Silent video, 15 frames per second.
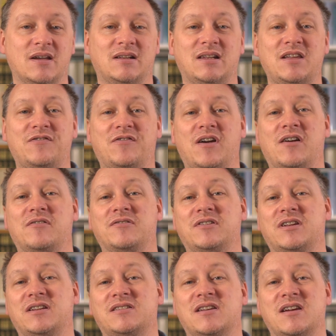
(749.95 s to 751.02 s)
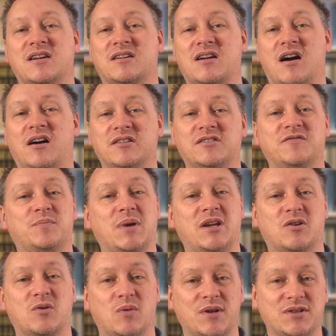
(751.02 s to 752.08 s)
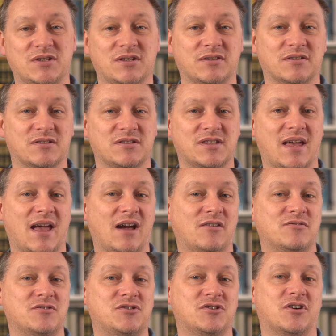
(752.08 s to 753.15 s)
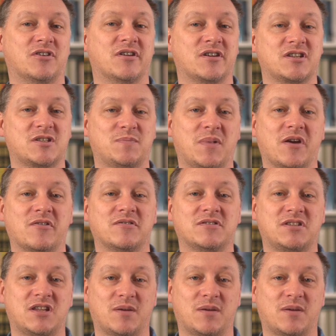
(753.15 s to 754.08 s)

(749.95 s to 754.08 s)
Lee felt that it can't have been a coincidence that Elton John experienced